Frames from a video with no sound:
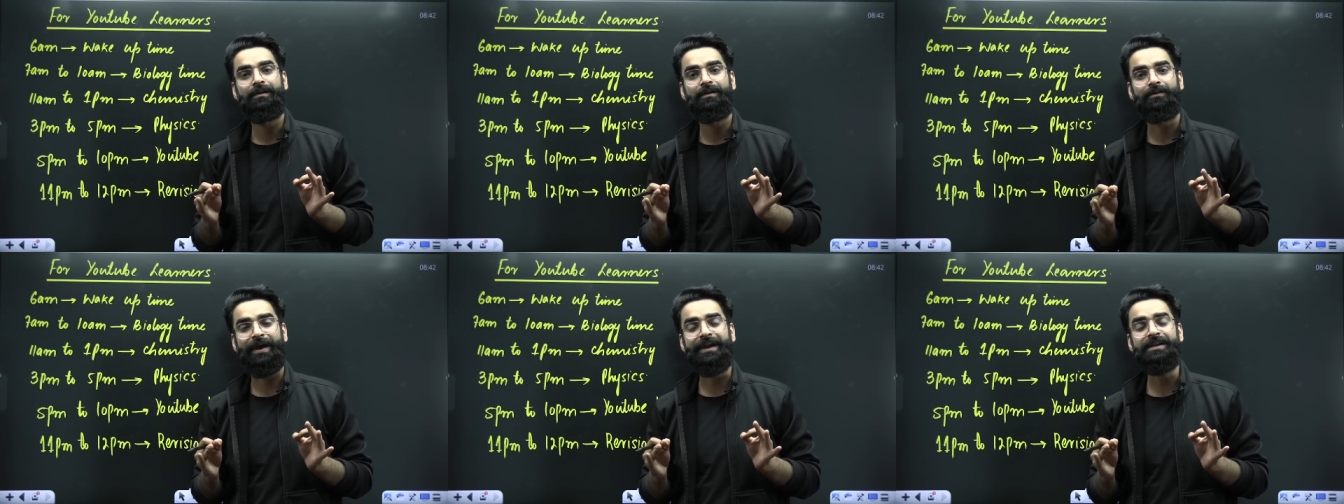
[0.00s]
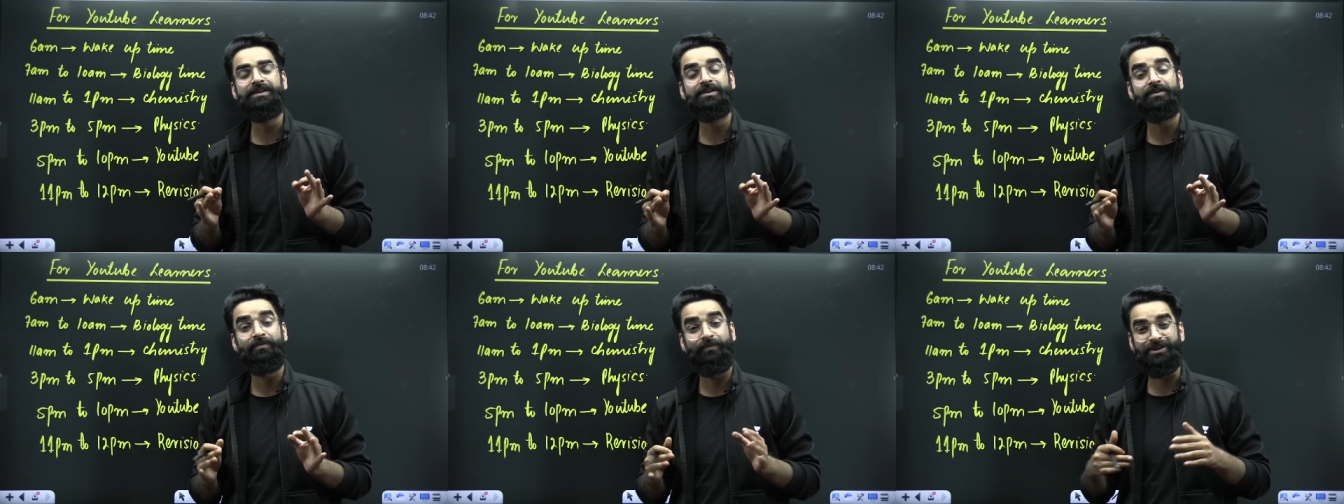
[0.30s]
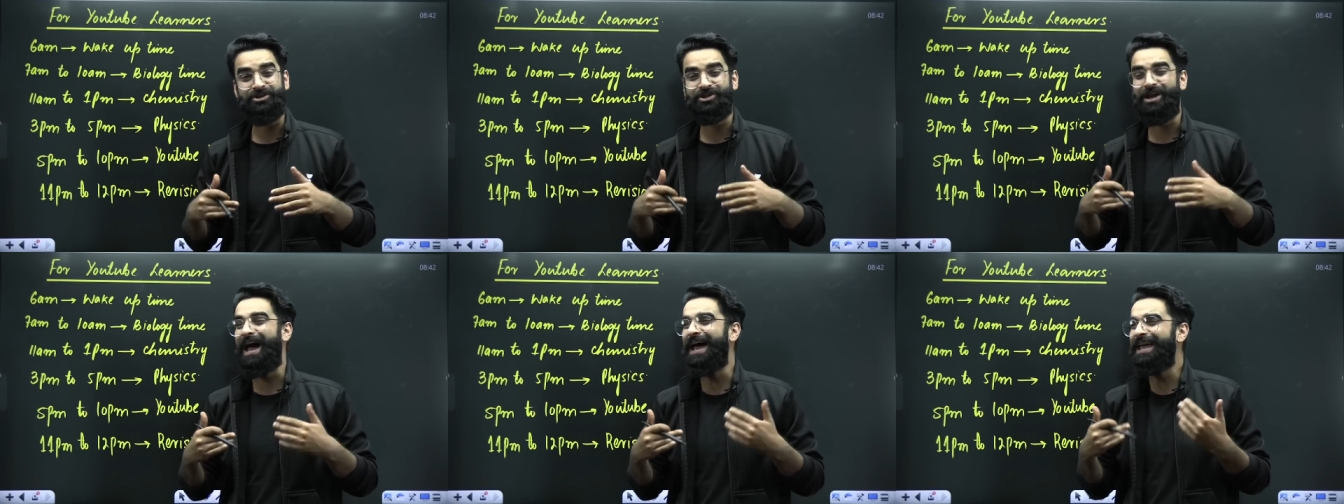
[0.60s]
right?
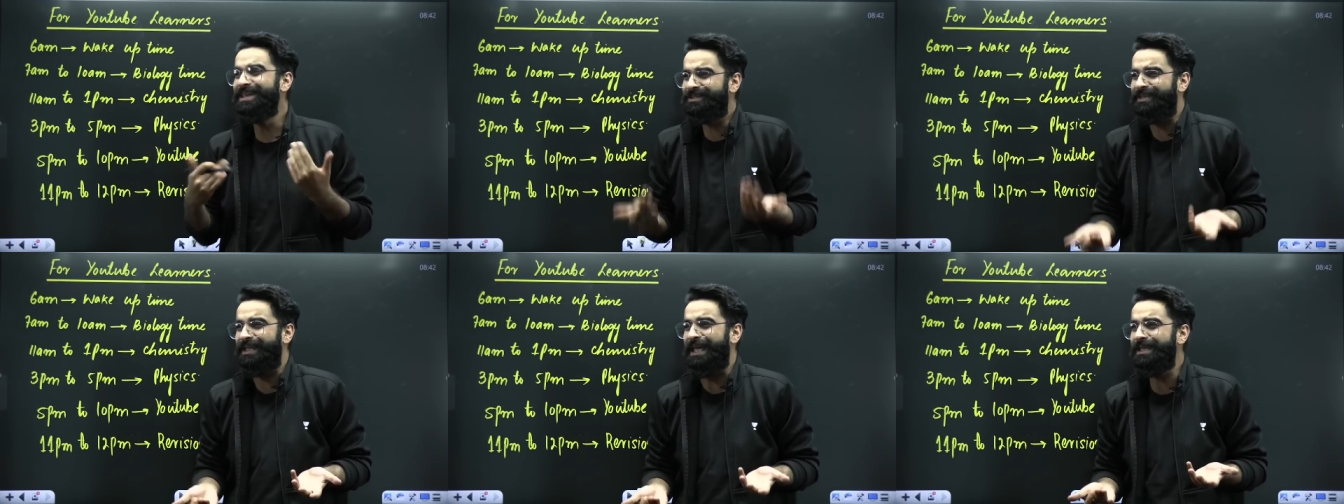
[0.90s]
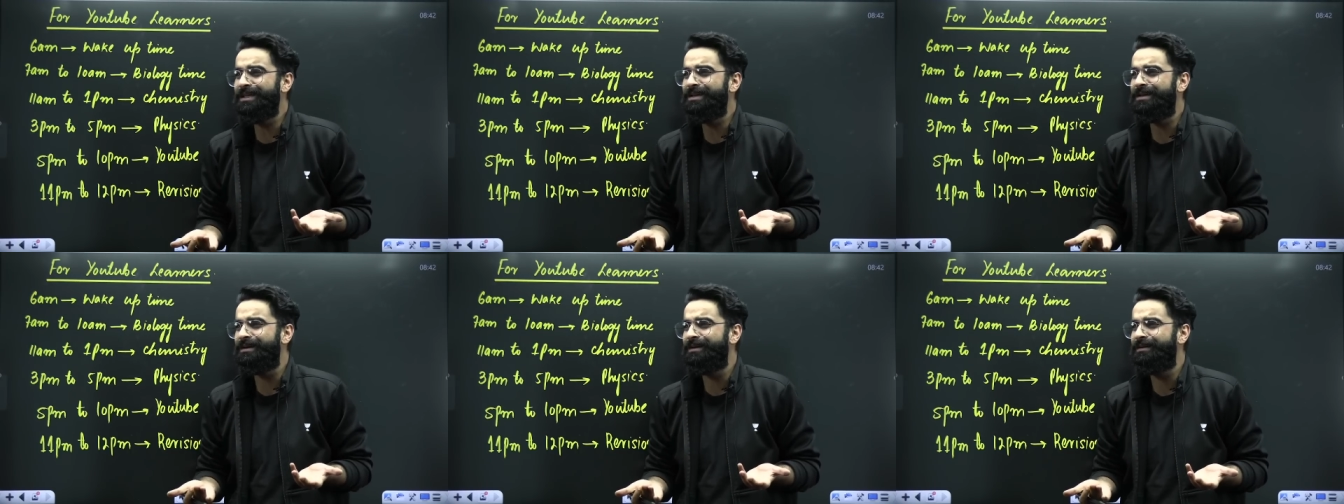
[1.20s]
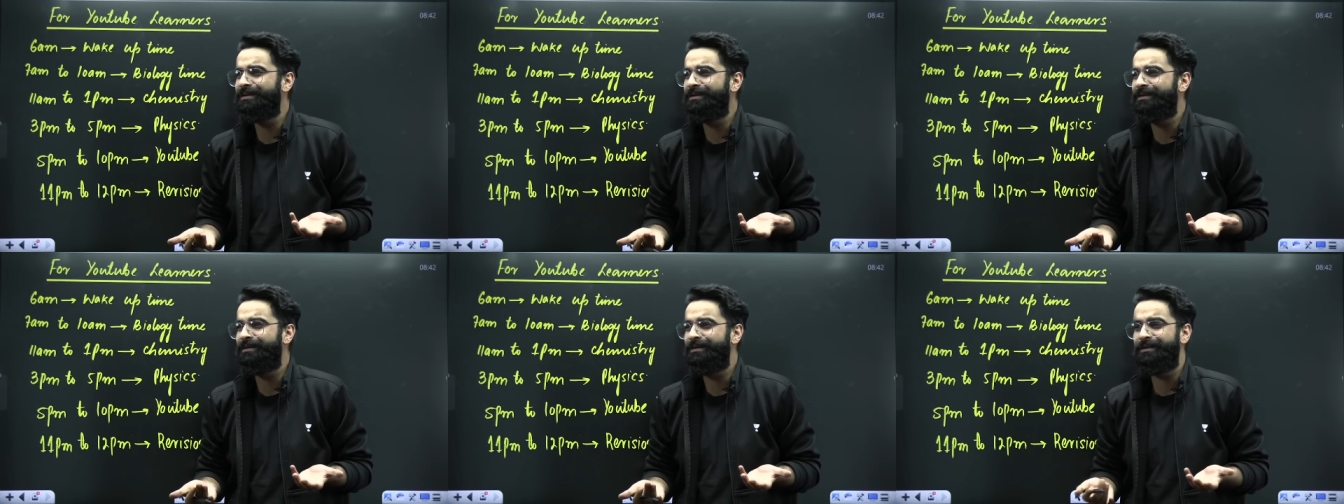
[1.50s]
Which I think
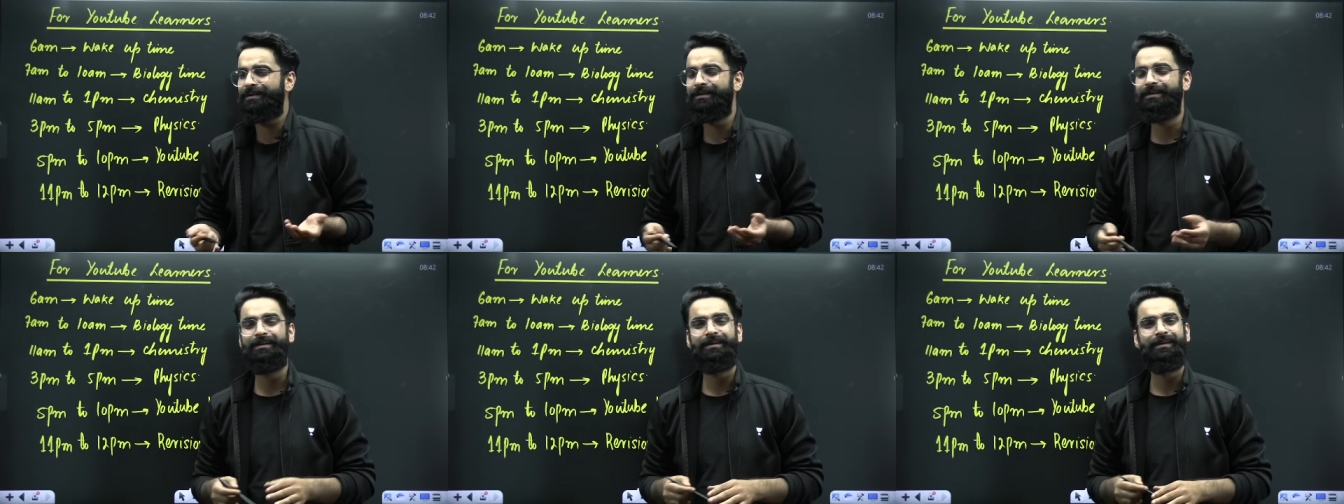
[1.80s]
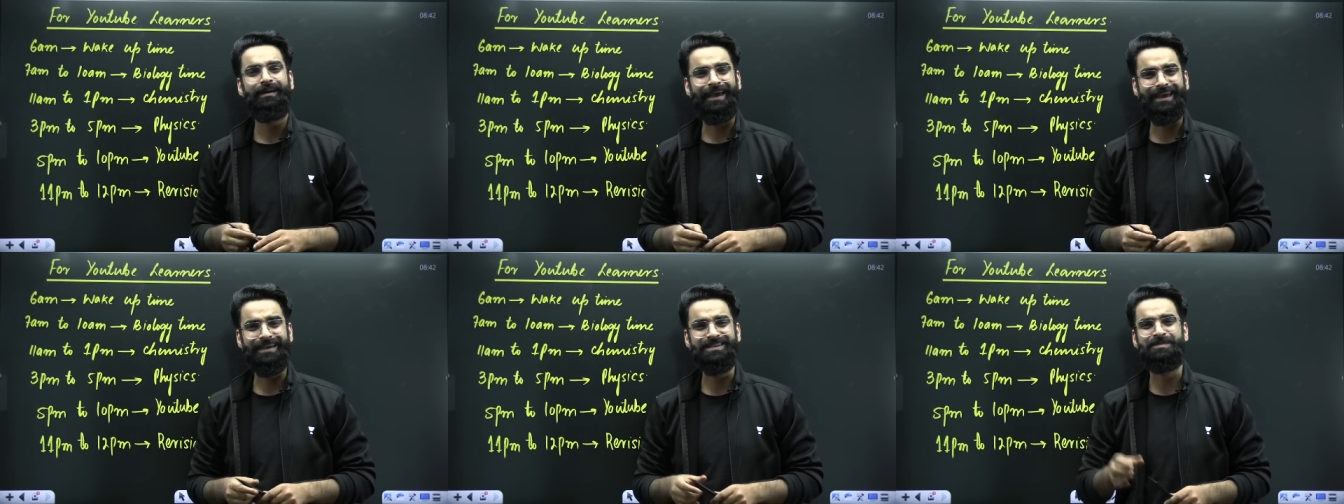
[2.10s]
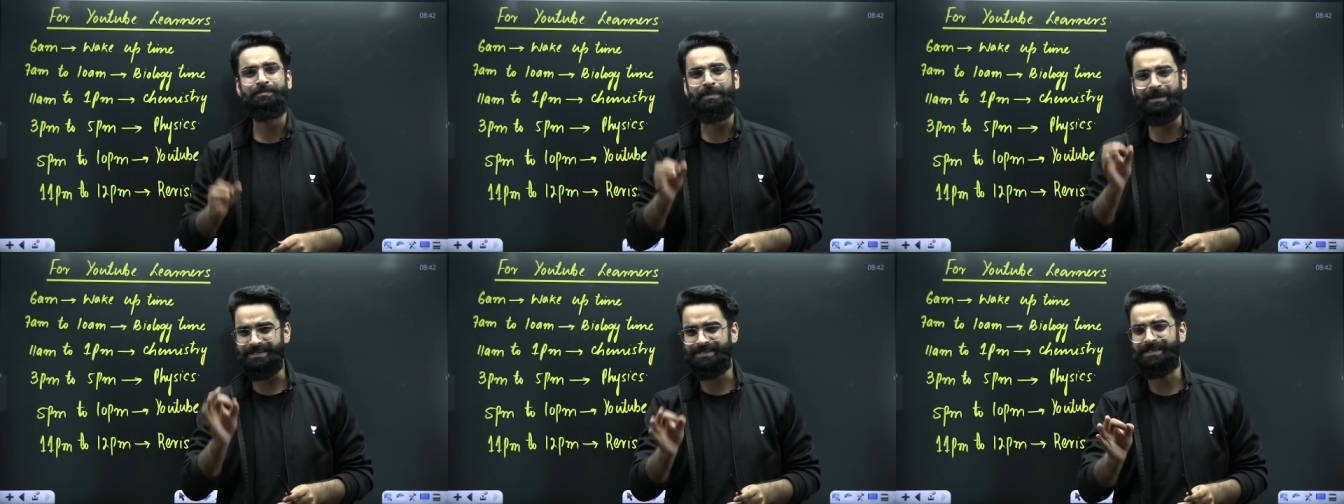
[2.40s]
is
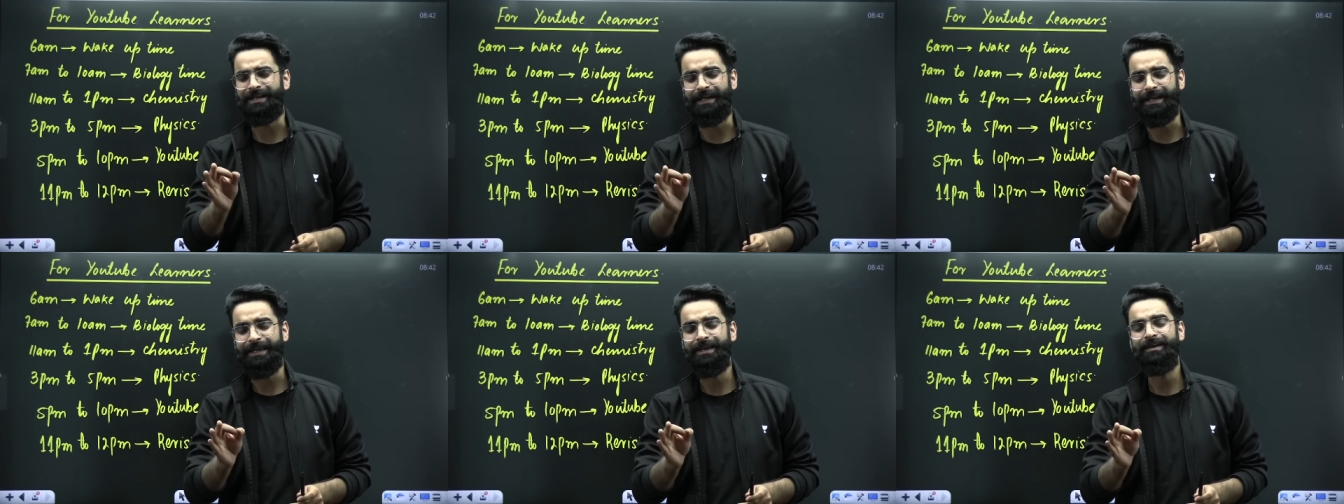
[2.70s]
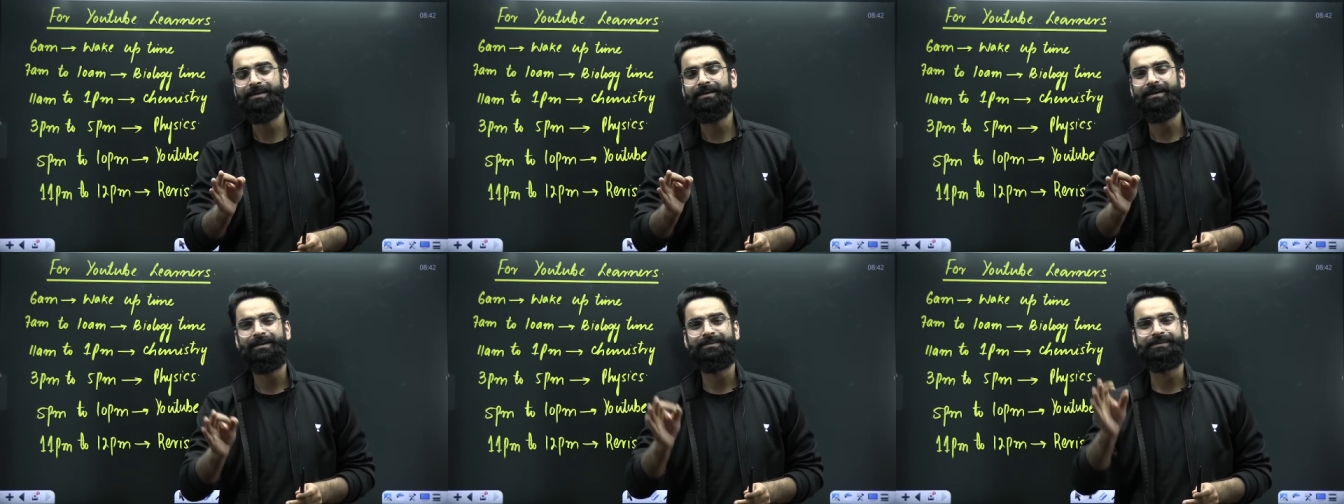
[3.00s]
basically